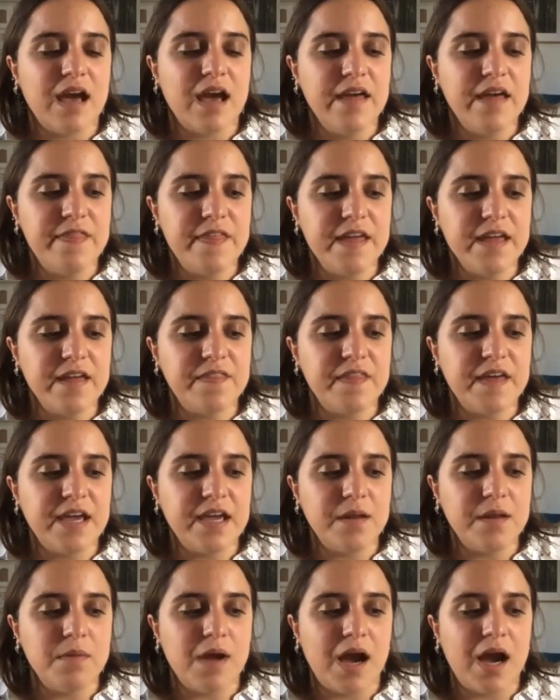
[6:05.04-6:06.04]
I think
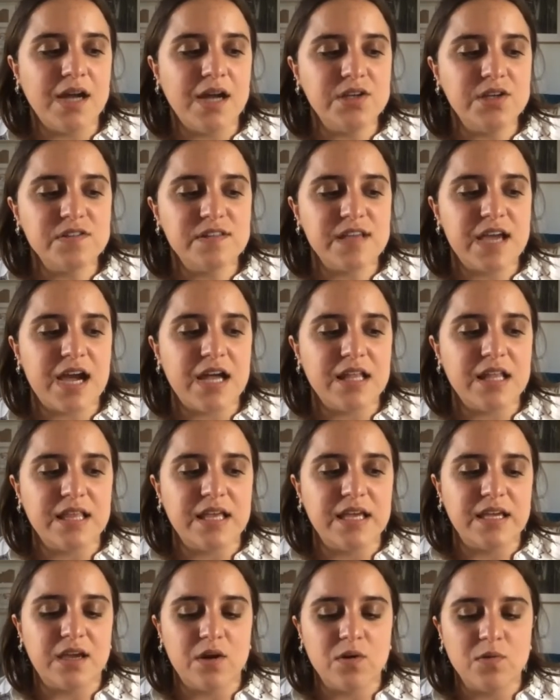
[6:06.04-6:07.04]
that I just had
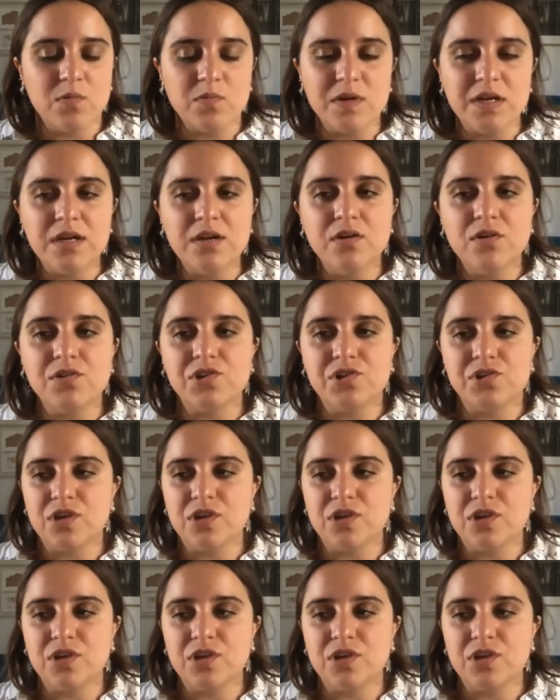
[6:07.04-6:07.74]
like a real,